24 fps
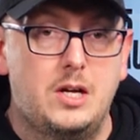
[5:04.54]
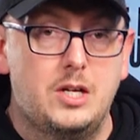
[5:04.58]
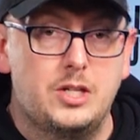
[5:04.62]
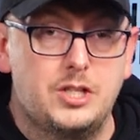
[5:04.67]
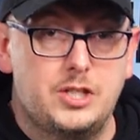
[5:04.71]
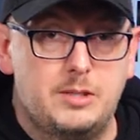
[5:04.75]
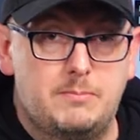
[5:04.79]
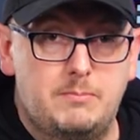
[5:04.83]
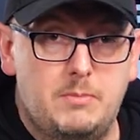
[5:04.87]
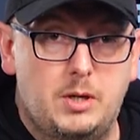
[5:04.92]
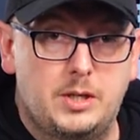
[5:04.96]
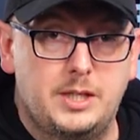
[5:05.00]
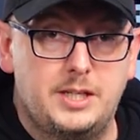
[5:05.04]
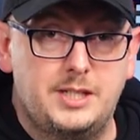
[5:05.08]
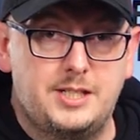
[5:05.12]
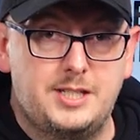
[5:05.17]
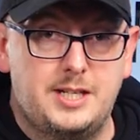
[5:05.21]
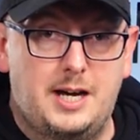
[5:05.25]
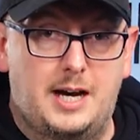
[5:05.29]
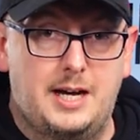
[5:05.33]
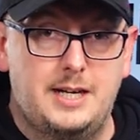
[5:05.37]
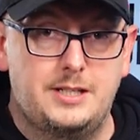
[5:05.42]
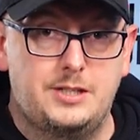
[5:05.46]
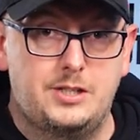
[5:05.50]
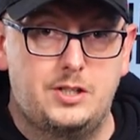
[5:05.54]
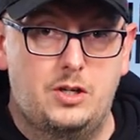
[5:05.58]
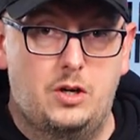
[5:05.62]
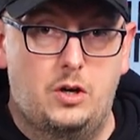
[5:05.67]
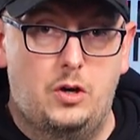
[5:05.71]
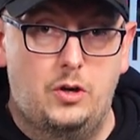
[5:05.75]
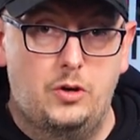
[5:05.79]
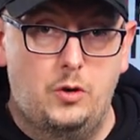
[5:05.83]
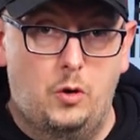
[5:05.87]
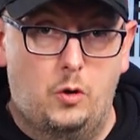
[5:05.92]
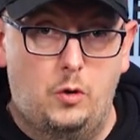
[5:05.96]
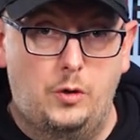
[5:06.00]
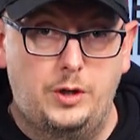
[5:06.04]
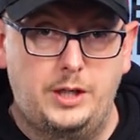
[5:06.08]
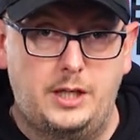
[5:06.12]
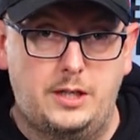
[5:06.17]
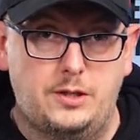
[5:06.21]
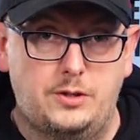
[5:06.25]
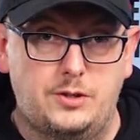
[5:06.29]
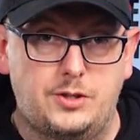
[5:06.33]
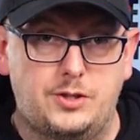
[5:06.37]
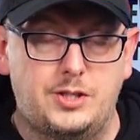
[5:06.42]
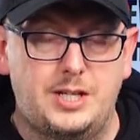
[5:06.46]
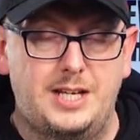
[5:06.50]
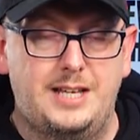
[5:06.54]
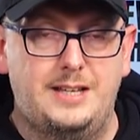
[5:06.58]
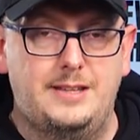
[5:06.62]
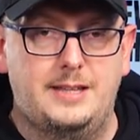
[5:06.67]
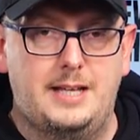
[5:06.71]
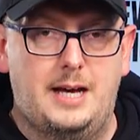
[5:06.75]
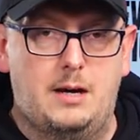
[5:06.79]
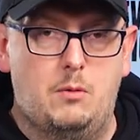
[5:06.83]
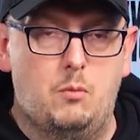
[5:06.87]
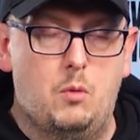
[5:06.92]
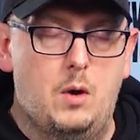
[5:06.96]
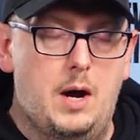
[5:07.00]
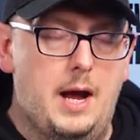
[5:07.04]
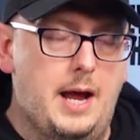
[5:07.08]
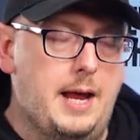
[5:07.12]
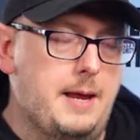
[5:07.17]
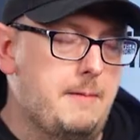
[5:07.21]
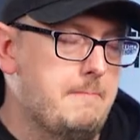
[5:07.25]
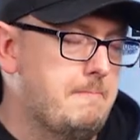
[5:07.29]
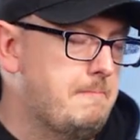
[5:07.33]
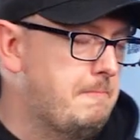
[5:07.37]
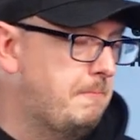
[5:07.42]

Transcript: to monetize an audience in that way.